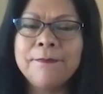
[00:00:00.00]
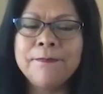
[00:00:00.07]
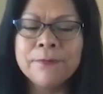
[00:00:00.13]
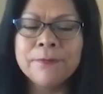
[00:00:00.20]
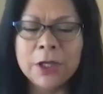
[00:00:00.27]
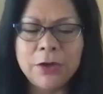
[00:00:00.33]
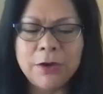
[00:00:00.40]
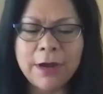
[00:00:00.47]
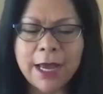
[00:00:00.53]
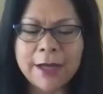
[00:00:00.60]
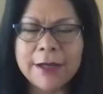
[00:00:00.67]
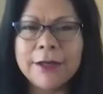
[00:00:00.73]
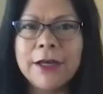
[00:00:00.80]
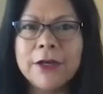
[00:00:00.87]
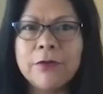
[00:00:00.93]
You had
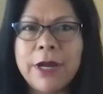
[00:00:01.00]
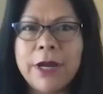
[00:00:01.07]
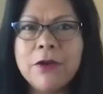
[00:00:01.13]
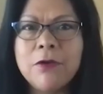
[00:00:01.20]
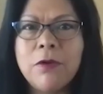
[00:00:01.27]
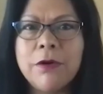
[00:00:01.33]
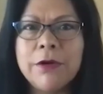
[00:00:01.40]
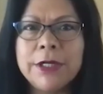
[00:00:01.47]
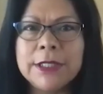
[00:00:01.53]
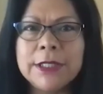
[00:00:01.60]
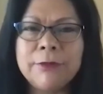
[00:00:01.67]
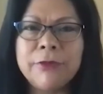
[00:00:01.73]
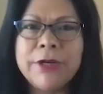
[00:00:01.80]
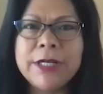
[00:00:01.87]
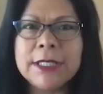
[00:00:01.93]
a great quote in
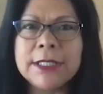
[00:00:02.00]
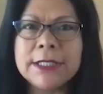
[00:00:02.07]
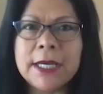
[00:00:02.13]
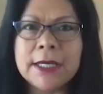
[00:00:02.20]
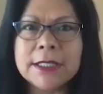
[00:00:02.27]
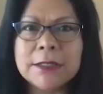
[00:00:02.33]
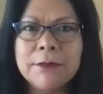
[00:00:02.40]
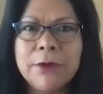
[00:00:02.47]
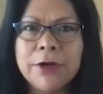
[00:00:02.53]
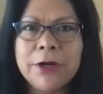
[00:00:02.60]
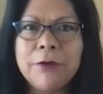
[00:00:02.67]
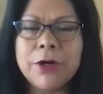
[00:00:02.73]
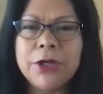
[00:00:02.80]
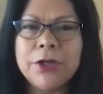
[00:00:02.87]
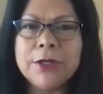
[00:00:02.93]
some recent testimony
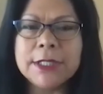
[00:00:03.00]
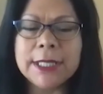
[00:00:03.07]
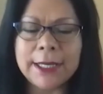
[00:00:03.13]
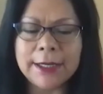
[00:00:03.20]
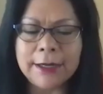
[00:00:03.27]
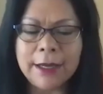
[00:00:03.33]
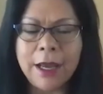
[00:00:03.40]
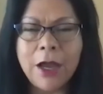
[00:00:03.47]
where you said,